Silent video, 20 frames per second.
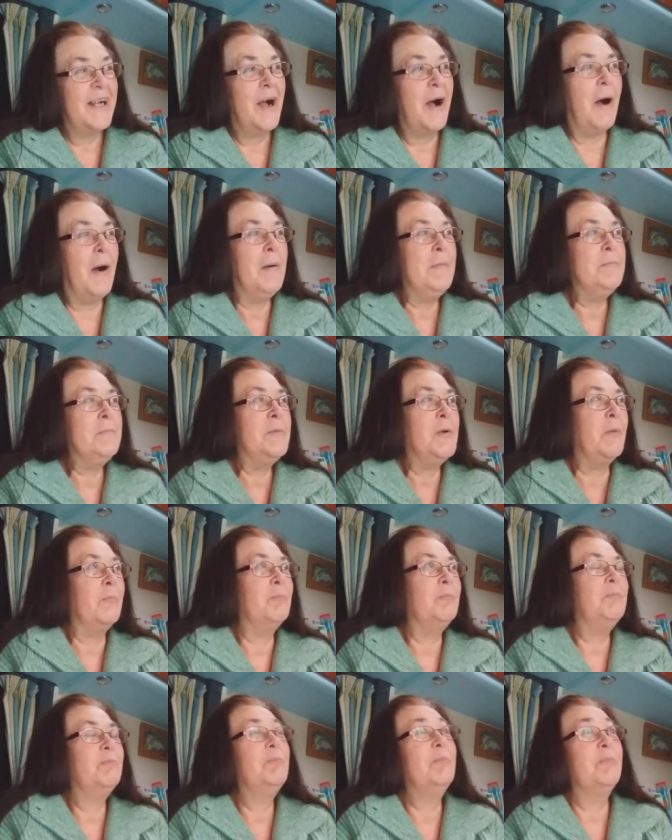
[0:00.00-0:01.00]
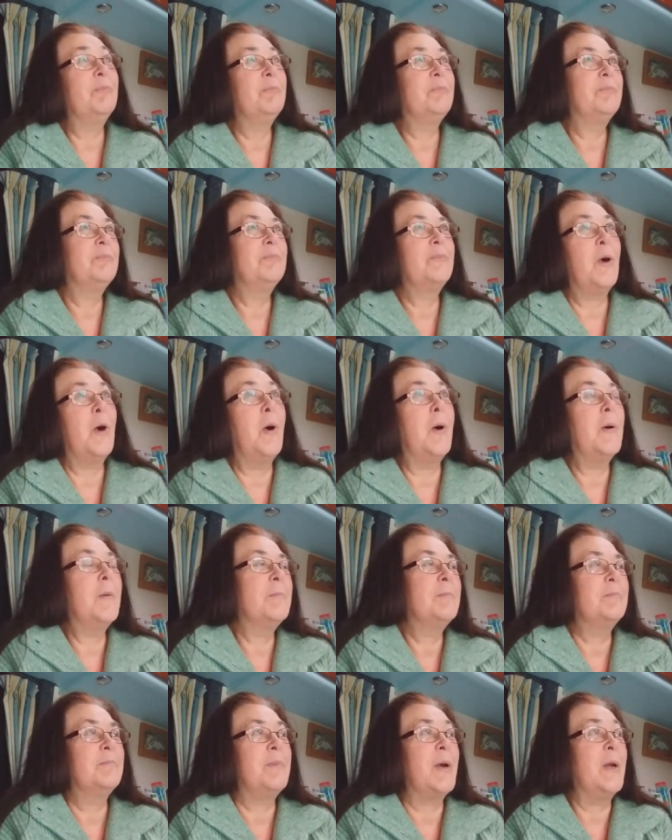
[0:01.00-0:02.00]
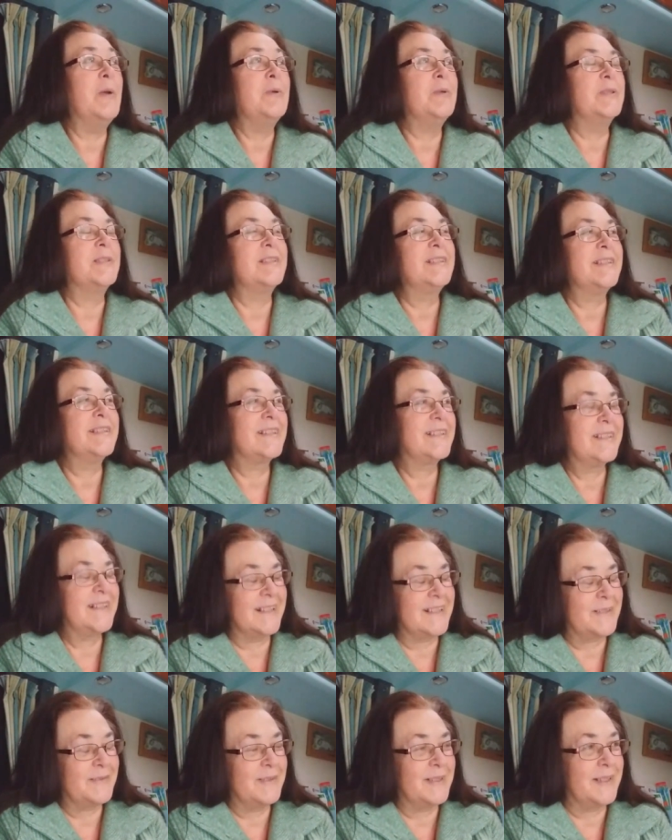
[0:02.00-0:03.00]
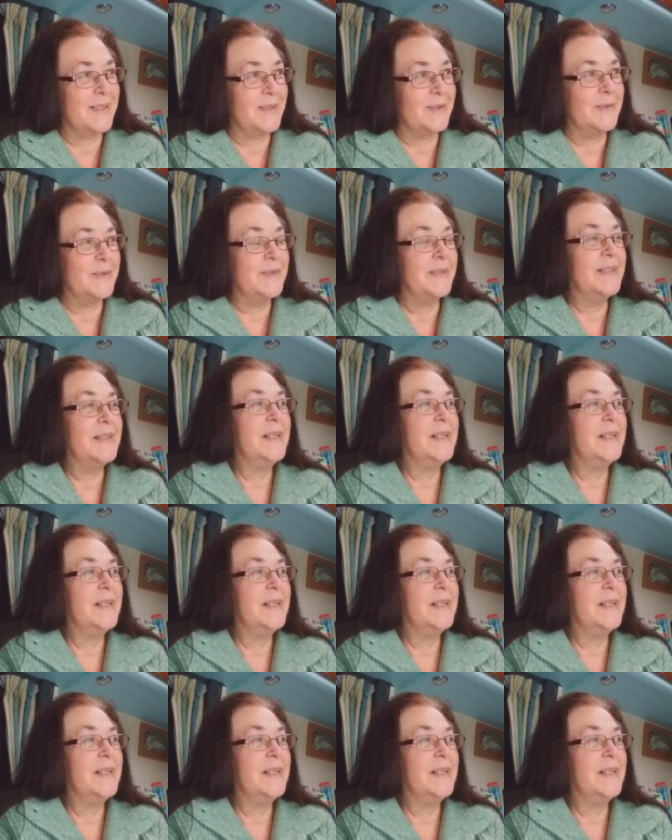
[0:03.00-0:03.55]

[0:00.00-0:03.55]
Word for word: I'm not potent, that's what he thought.